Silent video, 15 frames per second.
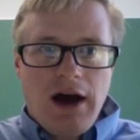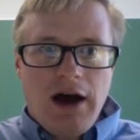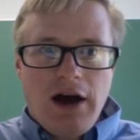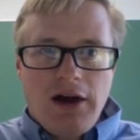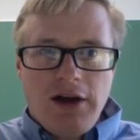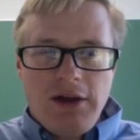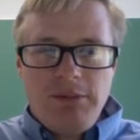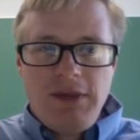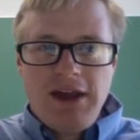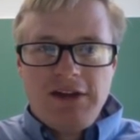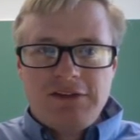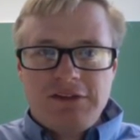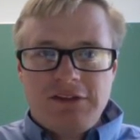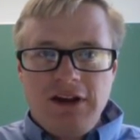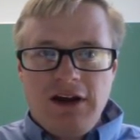Uh, it
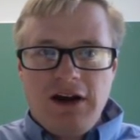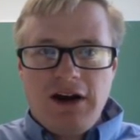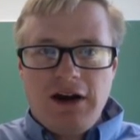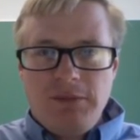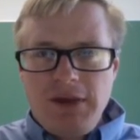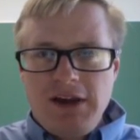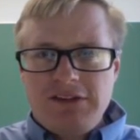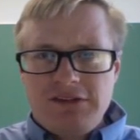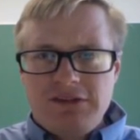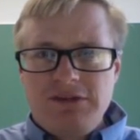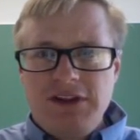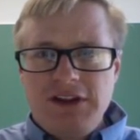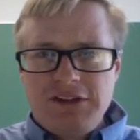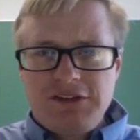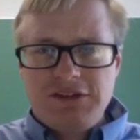makes uh, makes
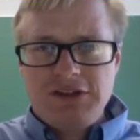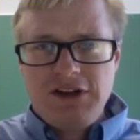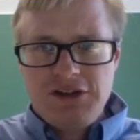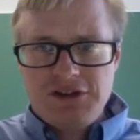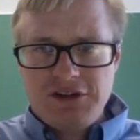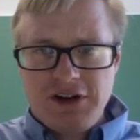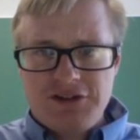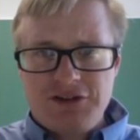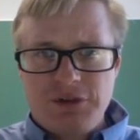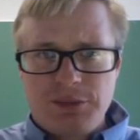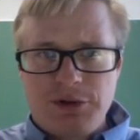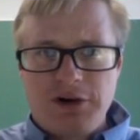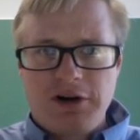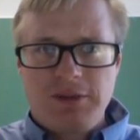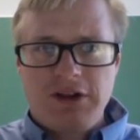this introduction to
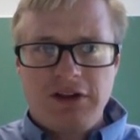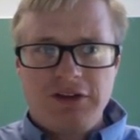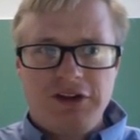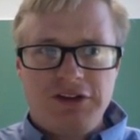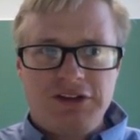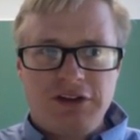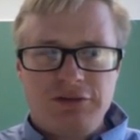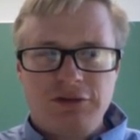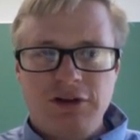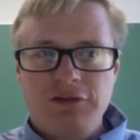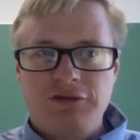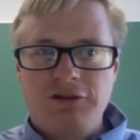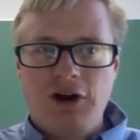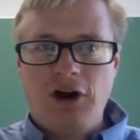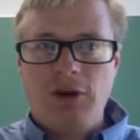programming a little different
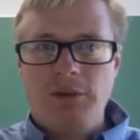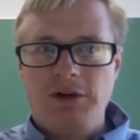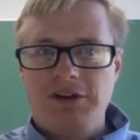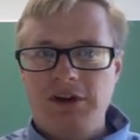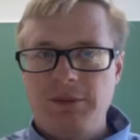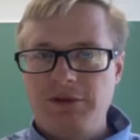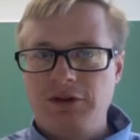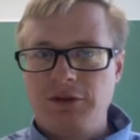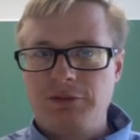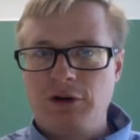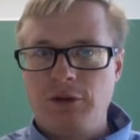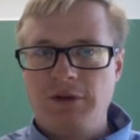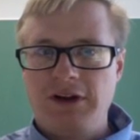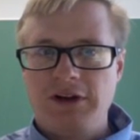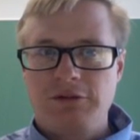from typical
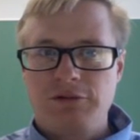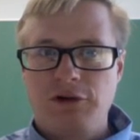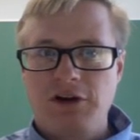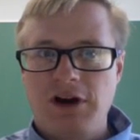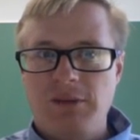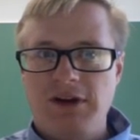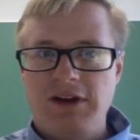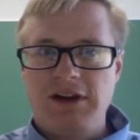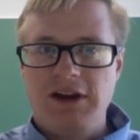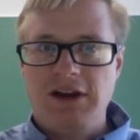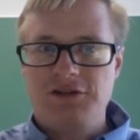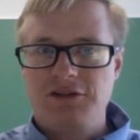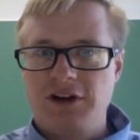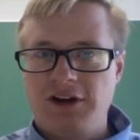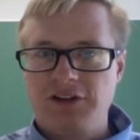programming
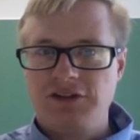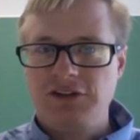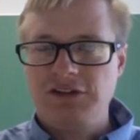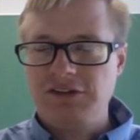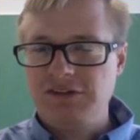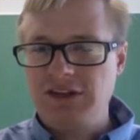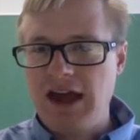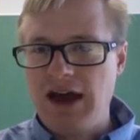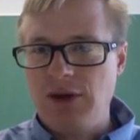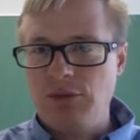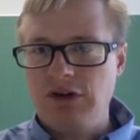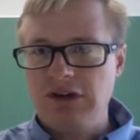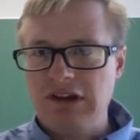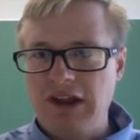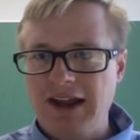introductions that
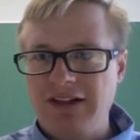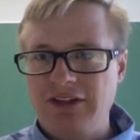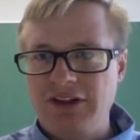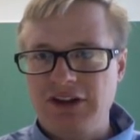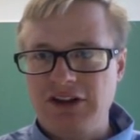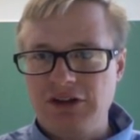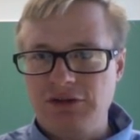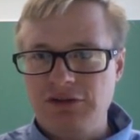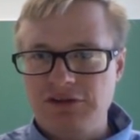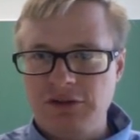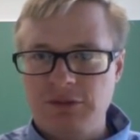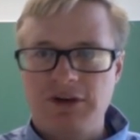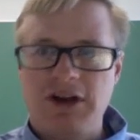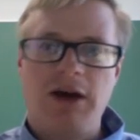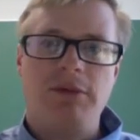would likely use
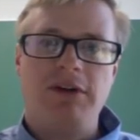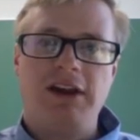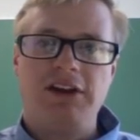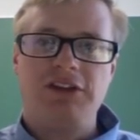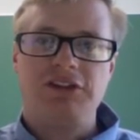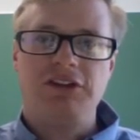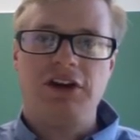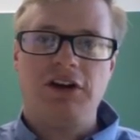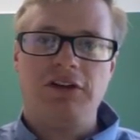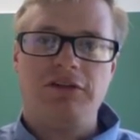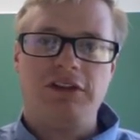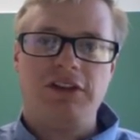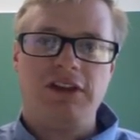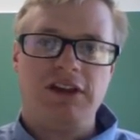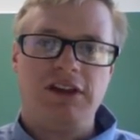some combination
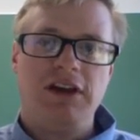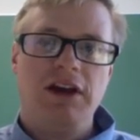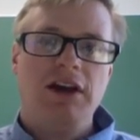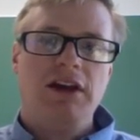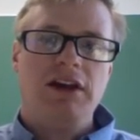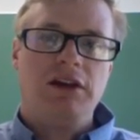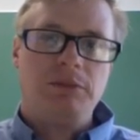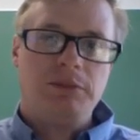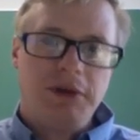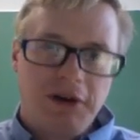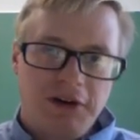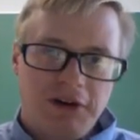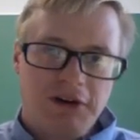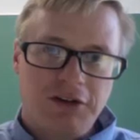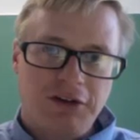of the
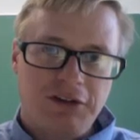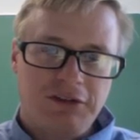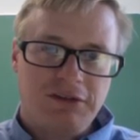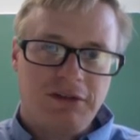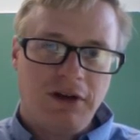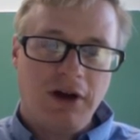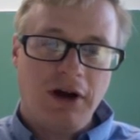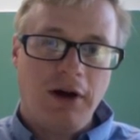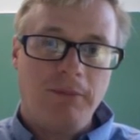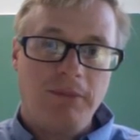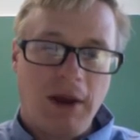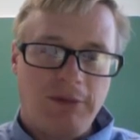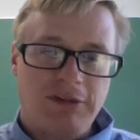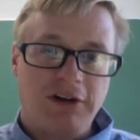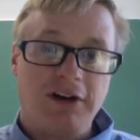empirical, um,
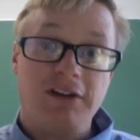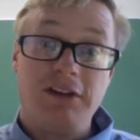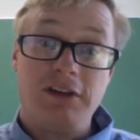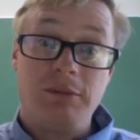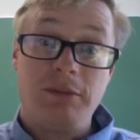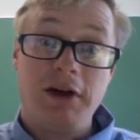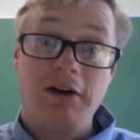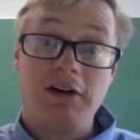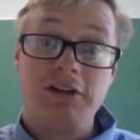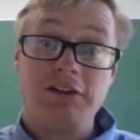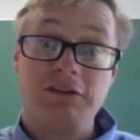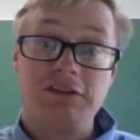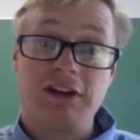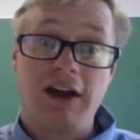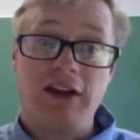I'm sorry, the
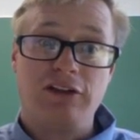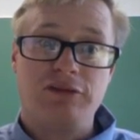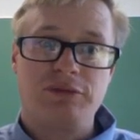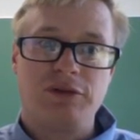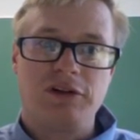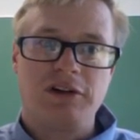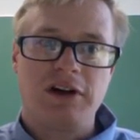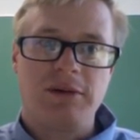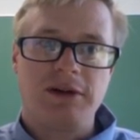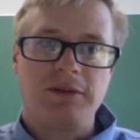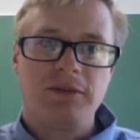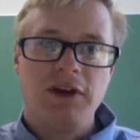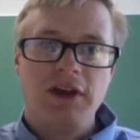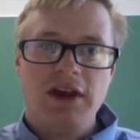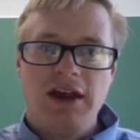imperative style of programming
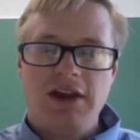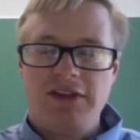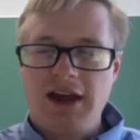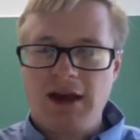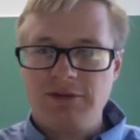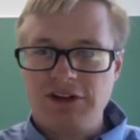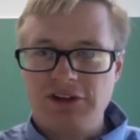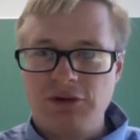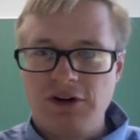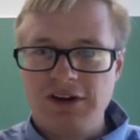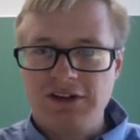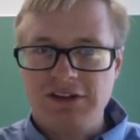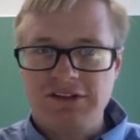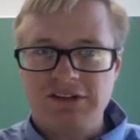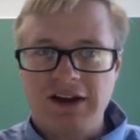and the
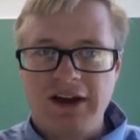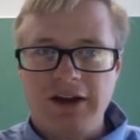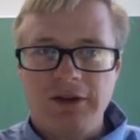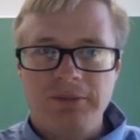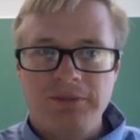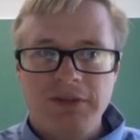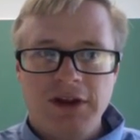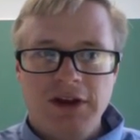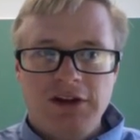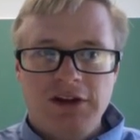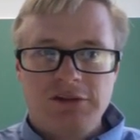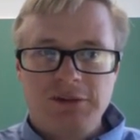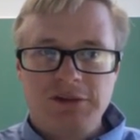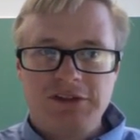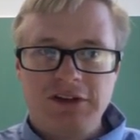object-oriented style.
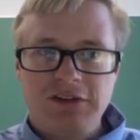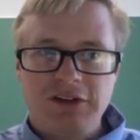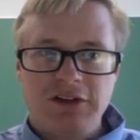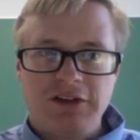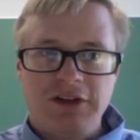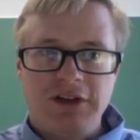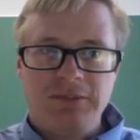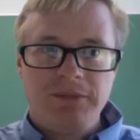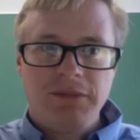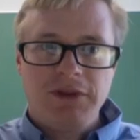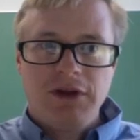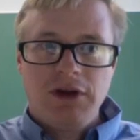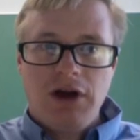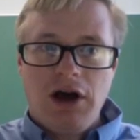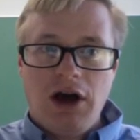Specifically,
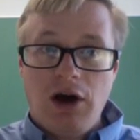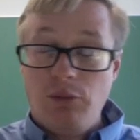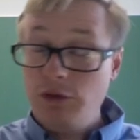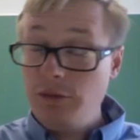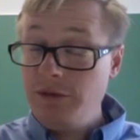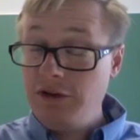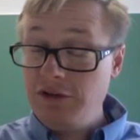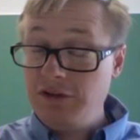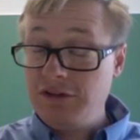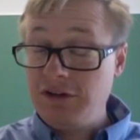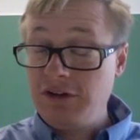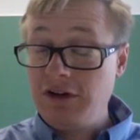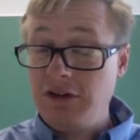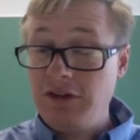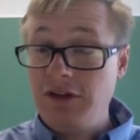uh, we'll be
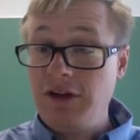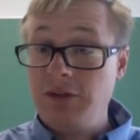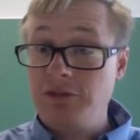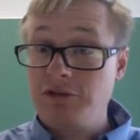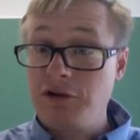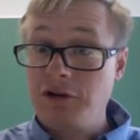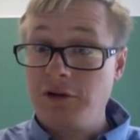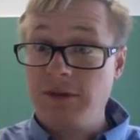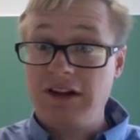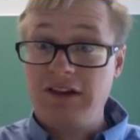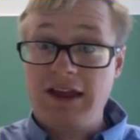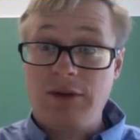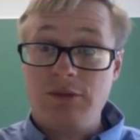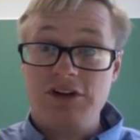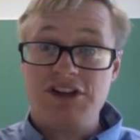using the programming
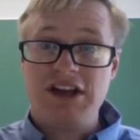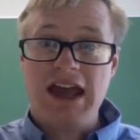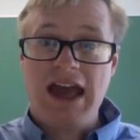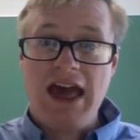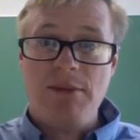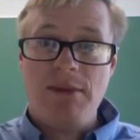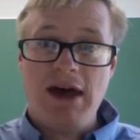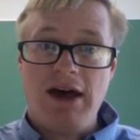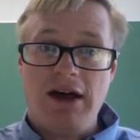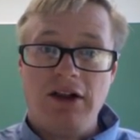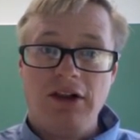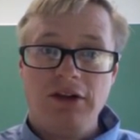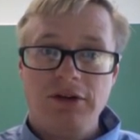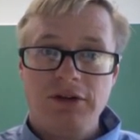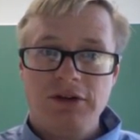language
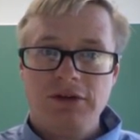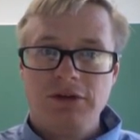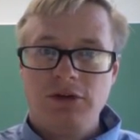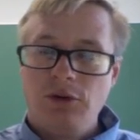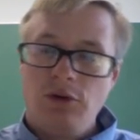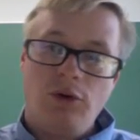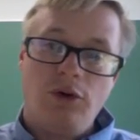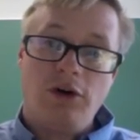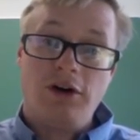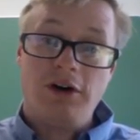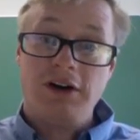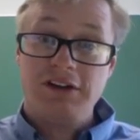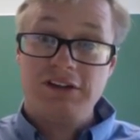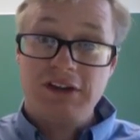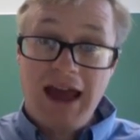ML,
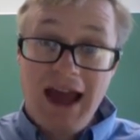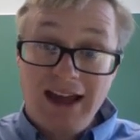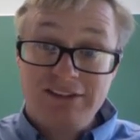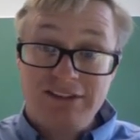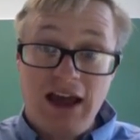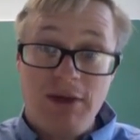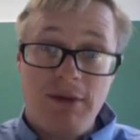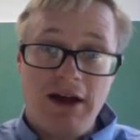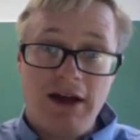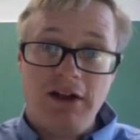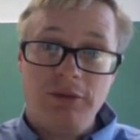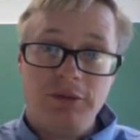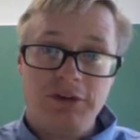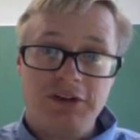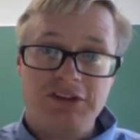or
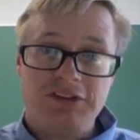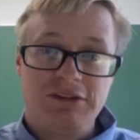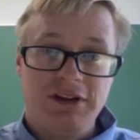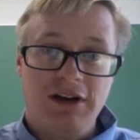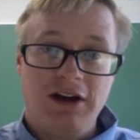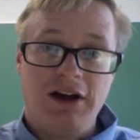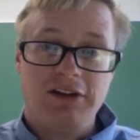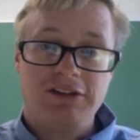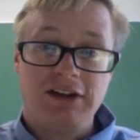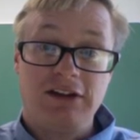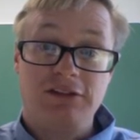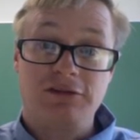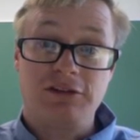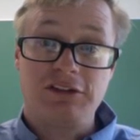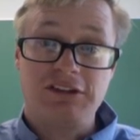SML, which uh,
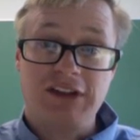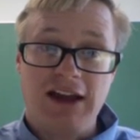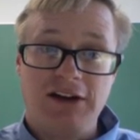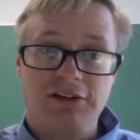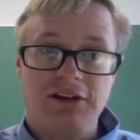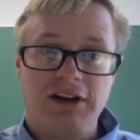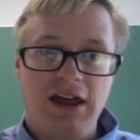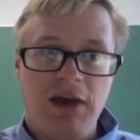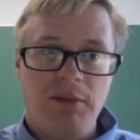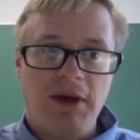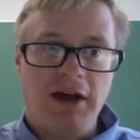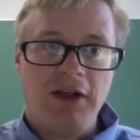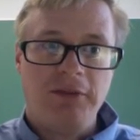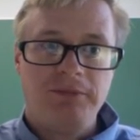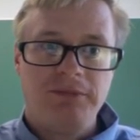stands for Standard
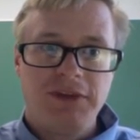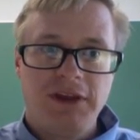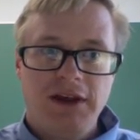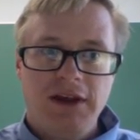ML.